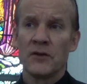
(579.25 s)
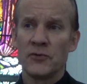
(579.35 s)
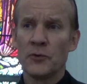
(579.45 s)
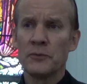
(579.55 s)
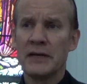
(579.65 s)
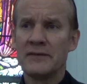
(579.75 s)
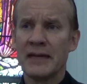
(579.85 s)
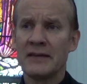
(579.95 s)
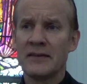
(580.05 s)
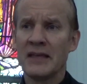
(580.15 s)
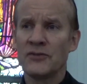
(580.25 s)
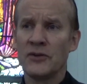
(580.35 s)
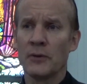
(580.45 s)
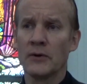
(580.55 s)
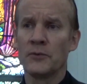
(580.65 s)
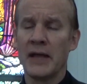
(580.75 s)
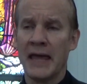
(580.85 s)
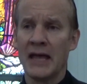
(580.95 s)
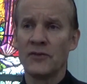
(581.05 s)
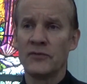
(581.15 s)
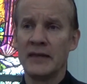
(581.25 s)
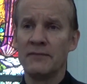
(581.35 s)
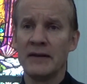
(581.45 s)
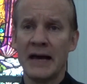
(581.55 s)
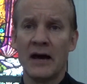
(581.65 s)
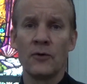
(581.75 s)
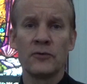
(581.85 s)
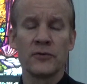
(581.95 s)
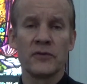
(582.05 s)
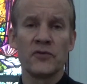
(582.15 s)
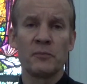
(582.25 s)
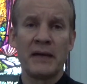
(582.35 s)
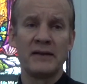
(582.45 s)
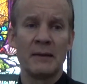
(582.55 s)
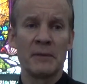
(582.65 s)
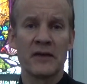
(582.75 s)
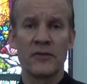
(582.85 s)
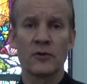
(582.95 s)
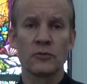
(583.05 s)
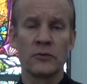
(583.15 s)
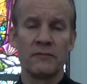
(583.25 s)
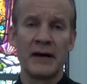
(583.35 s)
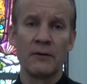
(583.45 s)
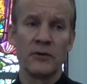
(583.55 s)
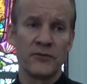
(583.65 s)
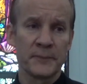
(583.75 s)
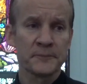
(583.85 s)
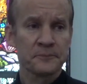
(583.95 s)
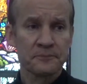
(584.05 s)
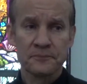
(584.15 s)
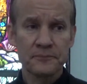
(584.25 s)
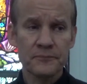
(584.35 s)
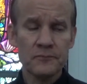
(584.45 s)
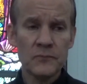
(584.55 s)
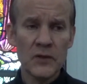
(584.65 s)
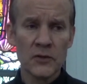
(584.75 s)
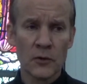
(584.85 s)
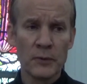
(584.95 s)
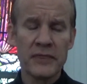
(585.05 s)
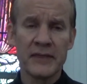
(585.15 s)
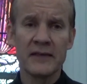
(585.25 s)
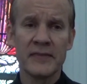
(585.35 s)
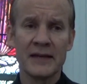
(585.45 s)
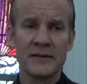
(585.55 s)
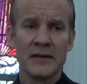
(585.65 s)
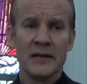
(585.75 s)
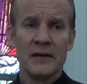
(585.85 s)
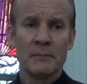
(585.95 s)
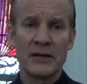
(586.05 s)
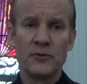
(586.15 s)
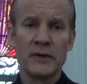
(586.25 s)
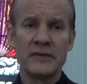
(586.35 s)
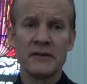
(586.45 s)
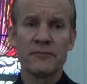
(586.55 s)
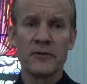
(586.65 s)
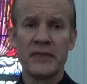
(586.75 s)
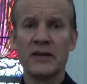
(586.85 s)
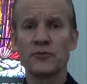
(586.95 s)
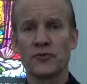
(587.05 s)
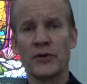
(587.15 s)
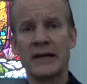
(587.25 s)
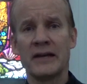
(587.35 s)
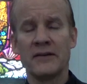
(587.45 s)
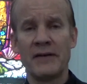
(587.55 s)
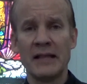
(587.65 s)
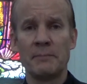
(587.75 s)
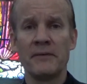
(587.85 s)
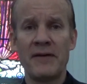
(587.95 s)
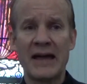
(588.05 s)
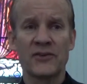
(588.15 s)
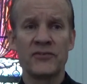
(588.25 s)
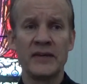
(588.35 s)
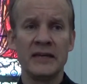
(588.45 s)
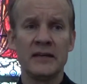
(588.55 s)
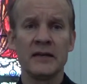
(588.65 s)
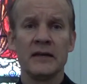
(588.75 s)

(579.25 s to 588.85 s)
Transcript: don't we take things into our own hands? And even now, during this pandemic of the coronavirus, we think that by doing different things or trying to develop a vaccine